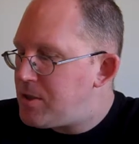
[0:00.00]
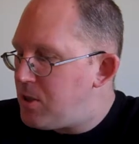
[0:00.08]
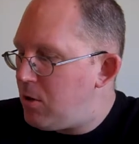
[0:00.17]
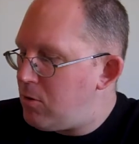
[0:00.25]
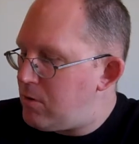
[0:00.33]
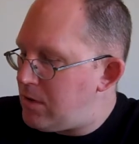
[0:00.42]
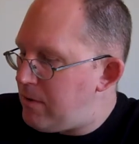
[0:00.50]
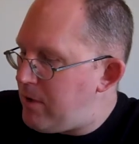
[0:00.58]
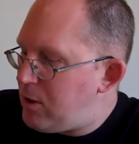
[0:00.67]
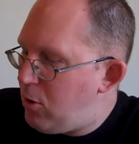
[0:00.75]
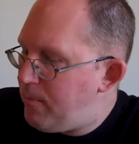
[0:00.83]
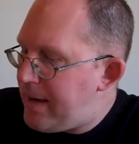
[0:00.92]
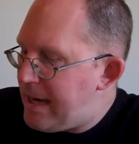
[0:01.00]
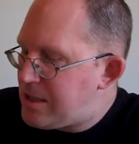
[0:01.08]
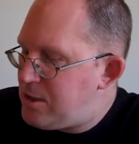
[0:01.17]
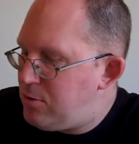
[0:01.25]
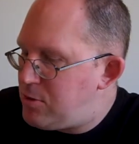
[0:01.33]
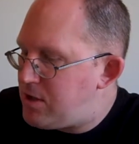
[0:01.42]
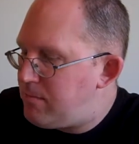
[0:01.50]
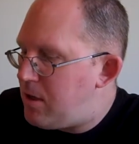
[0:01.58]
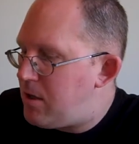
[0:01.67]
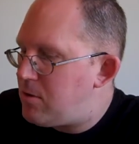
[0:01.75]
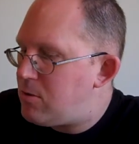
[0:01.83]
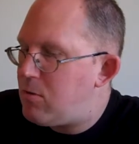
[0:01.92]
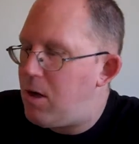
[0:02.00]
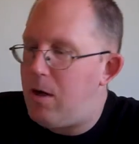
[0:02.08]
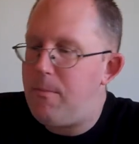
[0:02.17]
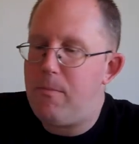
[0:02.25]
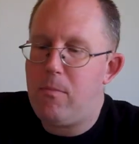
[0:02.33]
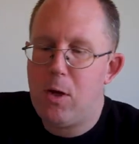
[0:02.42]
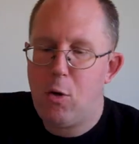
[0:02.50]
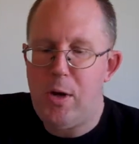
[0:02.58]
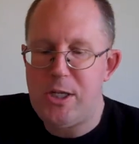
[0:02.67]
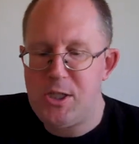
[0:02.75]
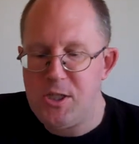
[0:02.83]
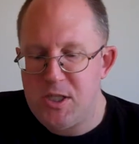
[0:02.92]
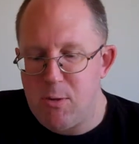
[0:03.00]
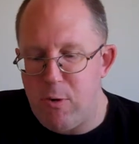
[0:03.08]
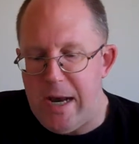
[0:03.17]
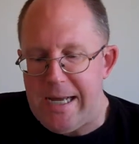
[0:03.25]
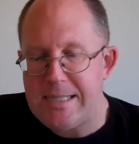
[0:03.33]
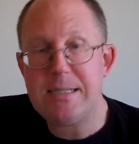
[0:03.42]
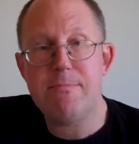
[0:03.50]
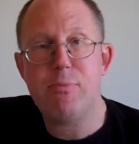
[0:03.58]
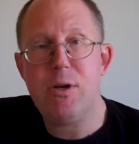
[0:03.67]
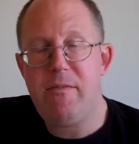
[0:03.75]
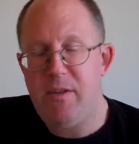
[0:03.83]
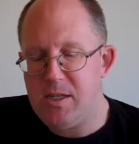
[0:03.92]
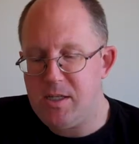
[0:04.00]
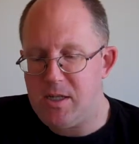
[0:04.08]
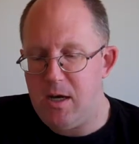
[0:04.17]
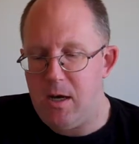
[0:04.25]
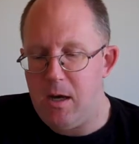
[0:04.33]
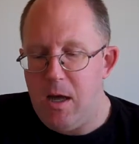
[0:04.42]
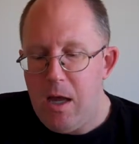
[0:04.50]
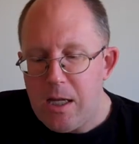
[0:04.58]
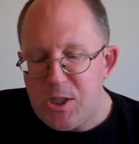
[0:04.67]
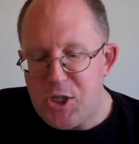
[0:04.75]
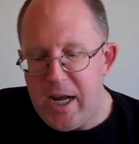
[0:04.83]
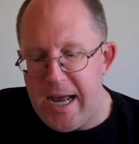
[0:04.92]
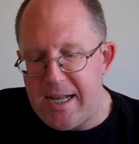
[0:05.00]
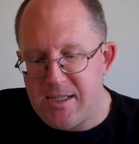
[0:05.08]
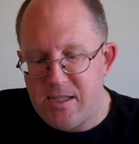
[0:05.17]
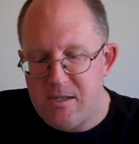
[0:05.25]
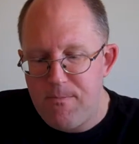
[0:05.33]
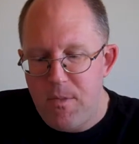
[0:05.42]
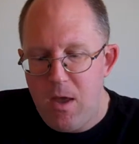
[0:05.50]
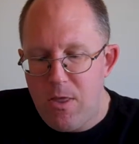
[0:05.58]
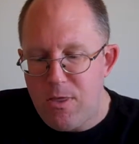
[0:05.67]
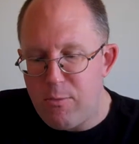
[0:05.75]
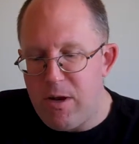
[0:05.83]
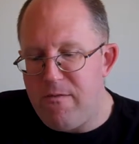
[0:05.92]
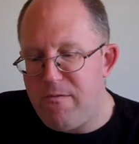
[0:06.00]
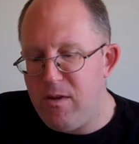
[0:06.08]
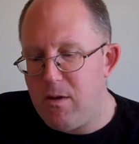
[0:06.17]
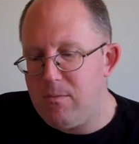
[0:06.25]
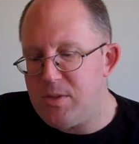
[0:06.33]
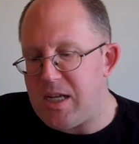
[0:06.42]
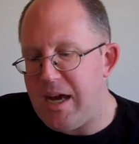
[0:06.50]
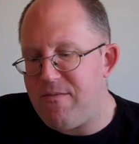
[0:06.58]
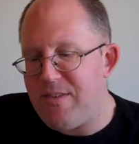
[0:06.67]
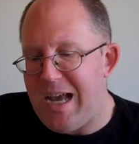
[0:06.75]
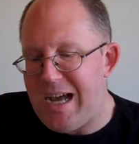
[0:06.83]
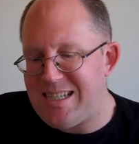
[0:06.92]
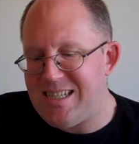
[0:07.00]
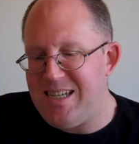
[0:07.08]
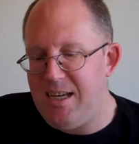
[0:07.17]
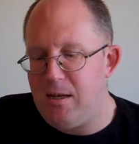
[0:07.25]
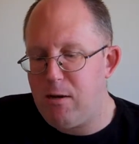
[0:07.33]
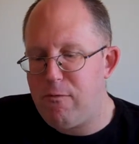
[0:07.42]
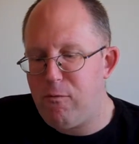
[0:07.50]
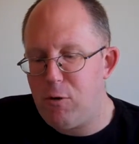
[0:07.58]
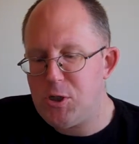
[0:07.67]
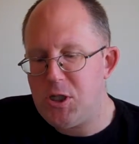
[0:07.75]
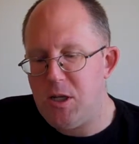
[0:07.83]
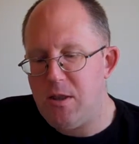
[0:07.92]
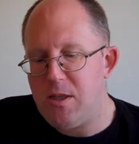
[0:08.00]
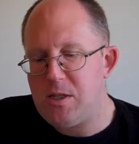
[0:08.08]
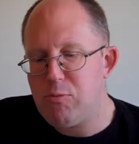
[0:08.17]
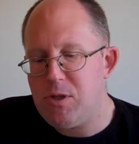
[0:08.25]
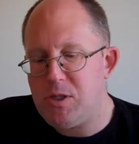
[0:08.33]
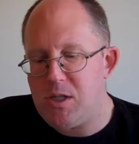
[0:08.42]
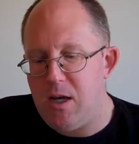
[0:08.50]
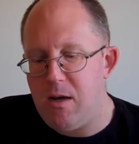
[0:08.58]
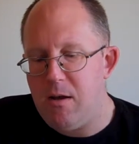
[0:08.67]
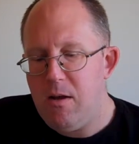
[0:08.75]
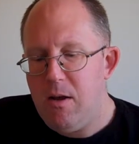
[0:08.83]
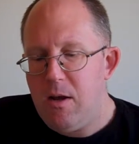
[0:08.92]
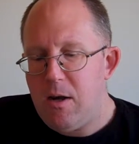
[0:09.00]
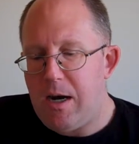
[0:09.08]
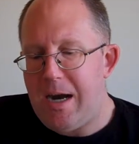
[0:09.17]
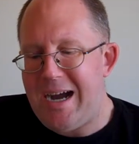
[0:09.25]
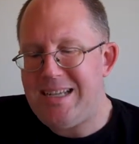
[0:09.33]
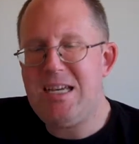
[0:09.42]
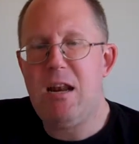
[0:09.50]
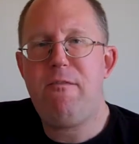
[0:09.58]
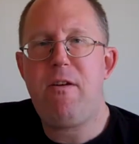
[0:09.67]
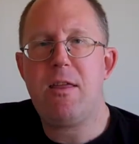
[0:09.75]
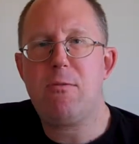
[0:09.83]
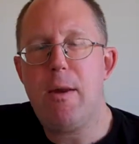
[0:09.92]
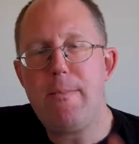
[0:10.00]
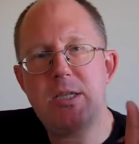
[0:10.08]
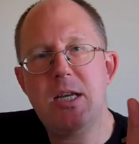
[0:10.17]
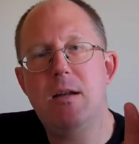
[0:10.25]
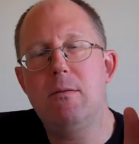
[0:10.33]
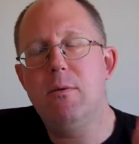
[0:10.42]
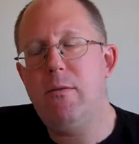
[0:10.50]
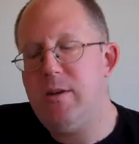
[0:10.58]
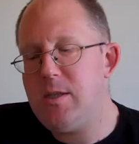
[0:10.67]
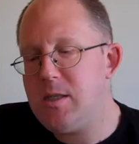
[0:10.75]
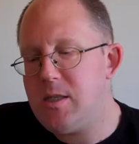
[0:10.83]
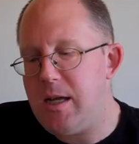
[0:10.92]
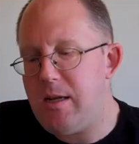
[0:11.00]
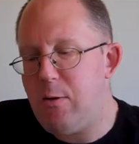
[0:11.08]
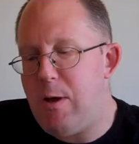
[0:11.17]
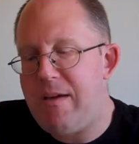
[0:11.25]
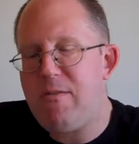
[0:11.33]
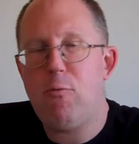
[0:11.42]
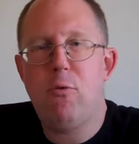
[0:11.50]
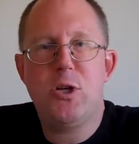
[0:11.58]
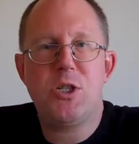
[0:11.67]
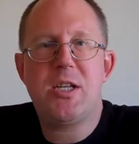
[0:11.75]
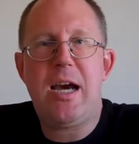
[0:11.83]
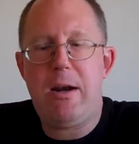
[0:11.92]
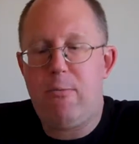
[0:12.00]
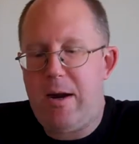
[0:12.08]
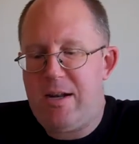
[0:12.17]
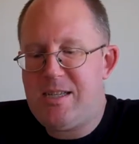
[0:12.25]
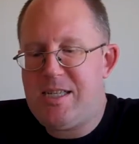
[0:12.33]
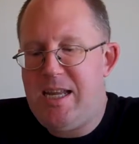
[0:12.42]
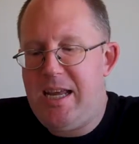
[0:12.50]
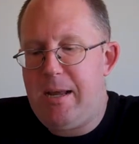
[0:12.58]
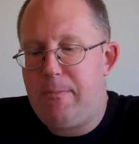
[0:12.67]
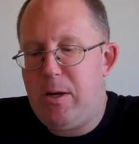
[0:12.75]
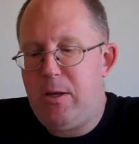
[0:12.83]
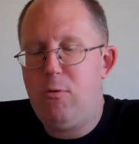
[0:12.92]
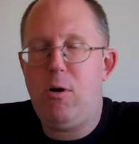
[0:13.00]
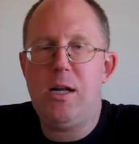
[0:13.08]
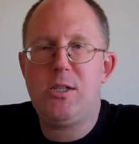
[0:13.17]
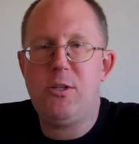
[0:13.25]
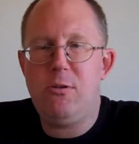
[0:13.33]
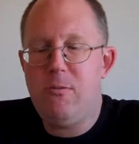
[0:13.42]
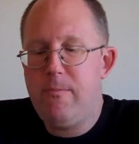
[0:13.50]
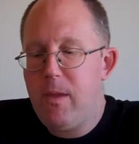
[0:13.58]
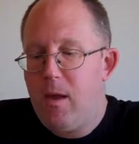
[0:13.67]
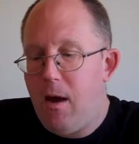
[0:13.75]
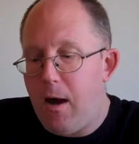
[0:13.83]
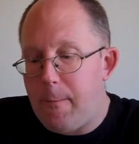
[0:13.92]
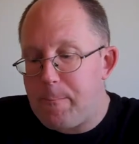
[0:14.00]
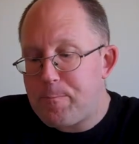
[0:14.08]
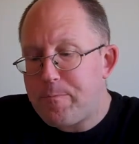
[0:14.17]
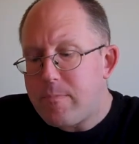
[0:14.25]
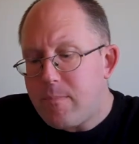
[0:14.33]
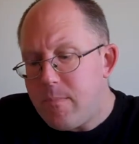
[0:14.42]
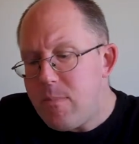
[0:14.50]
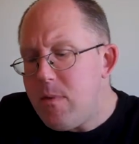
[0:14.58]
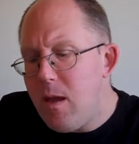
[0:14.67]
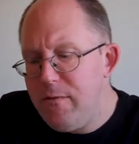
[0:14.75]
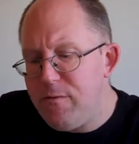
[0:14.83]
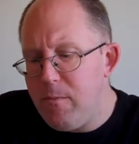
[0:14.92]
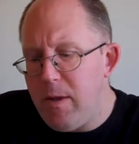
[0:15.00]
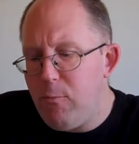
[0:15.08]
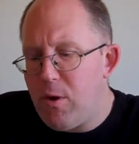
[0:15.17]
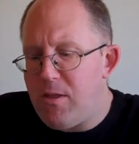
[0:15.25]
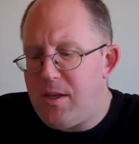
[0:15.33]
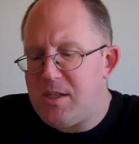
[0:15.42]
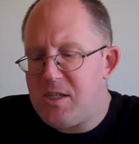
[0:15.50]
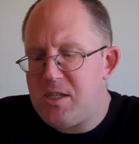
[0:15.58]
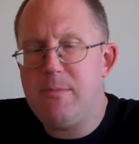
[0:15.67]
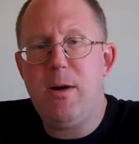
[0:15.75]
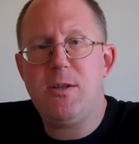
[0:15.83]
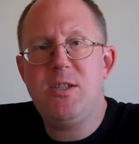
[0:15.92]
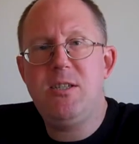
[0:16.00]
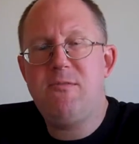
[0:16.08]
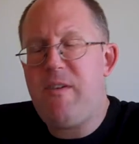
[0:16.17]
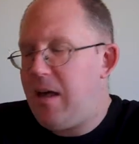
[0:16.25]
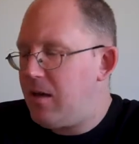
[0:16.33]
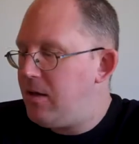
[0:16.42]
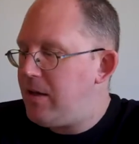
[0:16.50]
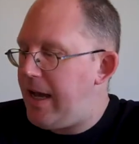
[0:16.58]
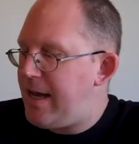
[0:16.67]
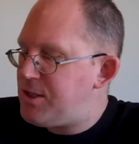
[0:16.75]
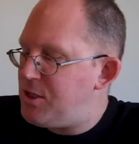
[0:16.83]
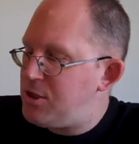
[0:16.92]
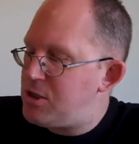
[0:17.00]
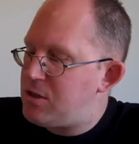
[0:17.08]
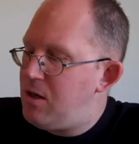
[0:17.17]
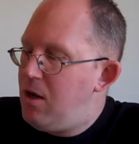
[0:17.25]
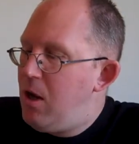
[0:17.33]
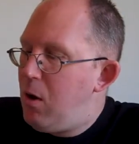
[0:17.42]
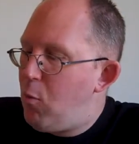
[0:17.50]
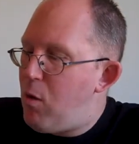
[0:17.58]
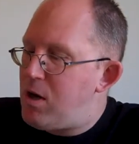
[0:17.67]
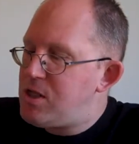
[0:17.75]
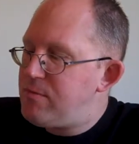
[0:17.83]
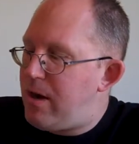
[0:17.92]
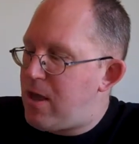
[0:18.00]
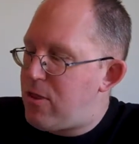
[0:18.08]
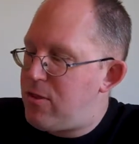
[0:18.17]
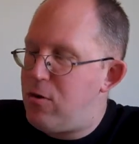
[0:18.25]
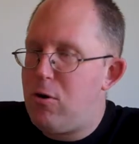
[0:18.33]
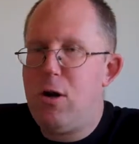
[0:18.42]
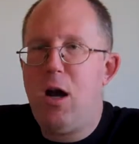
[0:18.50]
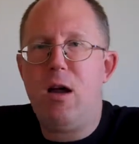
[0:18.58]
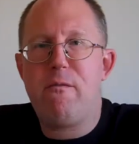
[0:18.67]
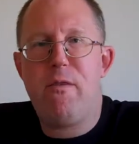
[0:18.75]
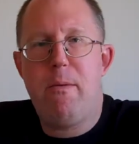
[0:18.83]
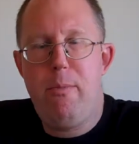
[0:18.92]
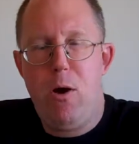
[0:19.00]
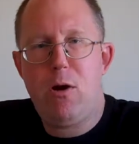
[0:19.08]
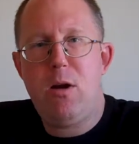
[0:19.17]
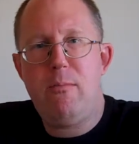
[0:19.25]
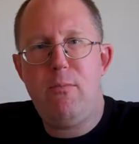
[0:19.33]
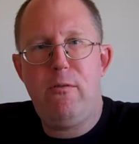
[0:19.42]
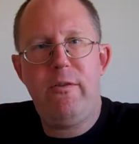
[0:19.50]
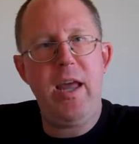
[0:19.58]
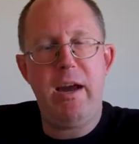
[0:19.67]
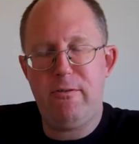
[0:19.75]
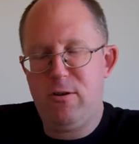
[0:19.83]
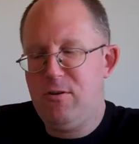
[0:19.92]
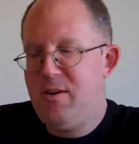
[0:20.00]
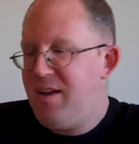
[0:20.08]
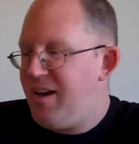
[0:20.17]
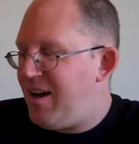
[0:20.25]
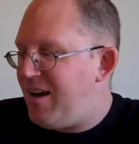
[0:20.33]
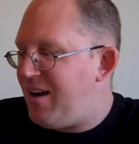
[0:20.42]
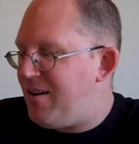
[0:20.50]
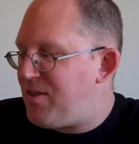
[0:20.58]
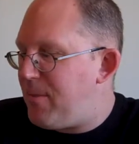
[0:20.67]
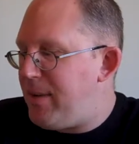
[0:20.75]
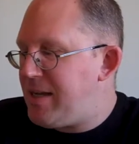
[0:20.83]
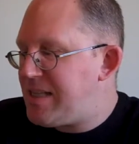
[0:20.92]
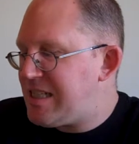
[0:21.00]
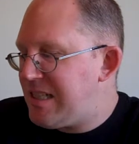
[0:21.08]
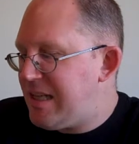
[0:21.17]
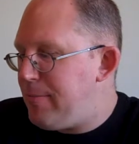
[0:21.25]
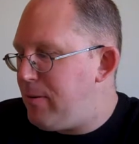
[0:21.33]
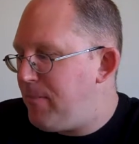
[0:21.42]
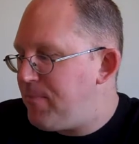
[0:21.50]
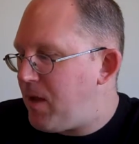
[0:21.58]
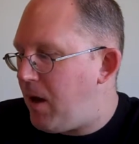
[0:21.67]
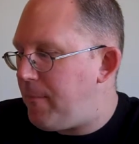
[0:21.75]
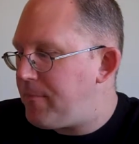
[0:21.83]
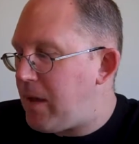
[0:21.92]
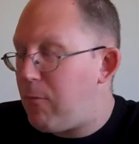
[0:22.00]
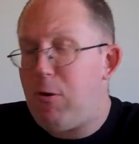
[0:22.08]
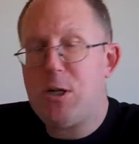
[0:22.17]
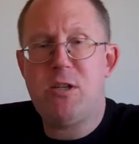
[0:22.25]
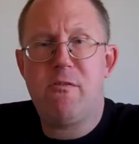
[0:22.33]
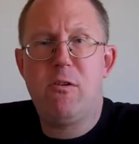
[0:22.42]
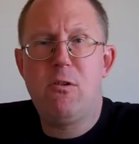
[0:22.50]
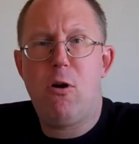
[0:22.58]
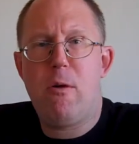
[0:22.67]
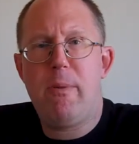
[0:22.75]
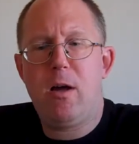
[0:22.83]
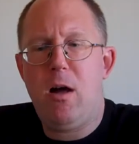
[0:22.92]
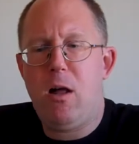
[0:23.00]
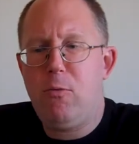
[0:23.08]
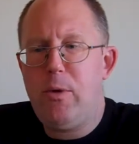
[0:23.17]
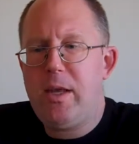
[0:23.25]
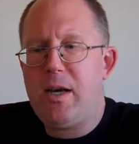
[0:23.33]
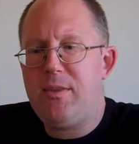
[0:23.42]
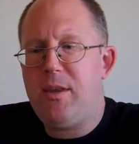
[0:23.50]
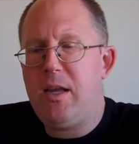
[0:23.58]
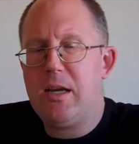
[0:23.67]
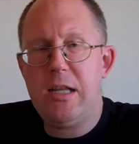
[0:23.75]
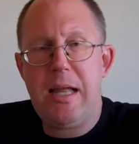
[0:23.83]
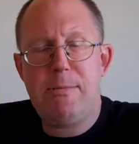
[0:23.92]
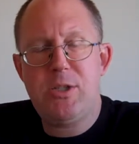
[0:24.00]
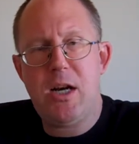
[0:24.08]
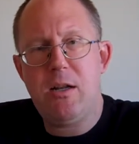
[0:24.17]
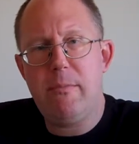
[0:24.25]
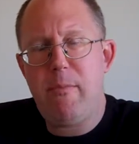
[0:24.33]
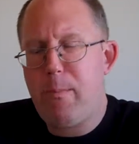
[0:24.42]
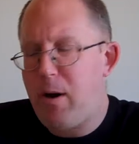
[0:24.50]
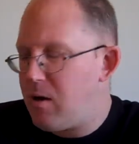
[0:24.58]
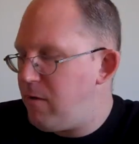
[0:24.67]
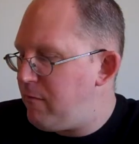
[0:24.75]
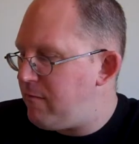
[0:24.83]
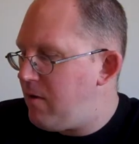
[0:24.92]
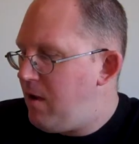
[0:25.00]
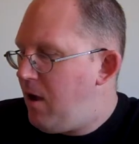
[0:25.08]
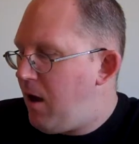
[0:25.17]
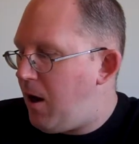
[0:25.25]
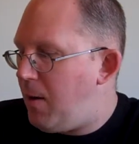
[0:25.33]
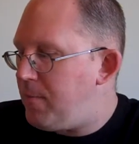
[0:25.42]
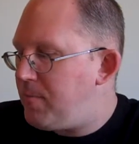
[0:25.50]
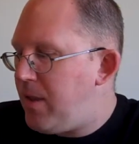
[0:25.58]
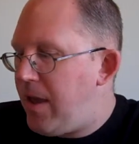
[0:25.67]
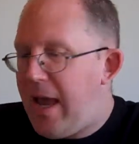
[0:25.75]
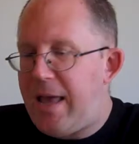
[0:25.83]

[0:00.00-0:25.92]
So let me go back to some other, questions that were asked in previous, chats. Three films I've not seen, unfortunately. This was, identify three particular movies that you haven't just gotten around to seeing, but you ought to. And for me, one of is The Maltese Falcon. I actually just watched my third Humphrey Bogart movie ever, The Big Sleep. I watched it for Lauren Bacall Week on the collab channel I'm a part of.